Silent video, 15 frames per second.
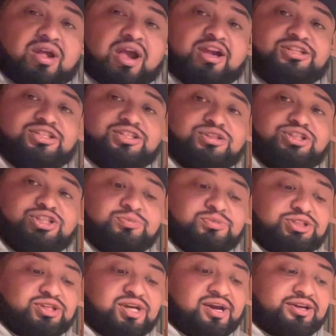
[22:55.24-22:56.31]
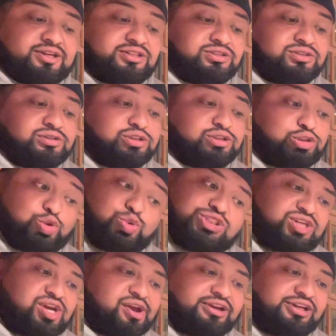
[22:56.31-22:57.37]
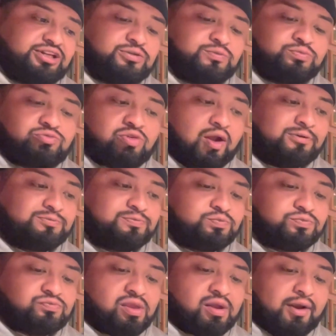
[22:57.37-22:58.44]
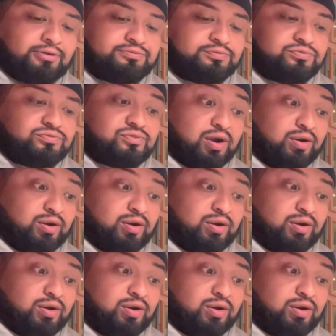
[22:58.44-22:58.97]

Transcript: I killed the chimichanga, the chimichanga. You didn't cook.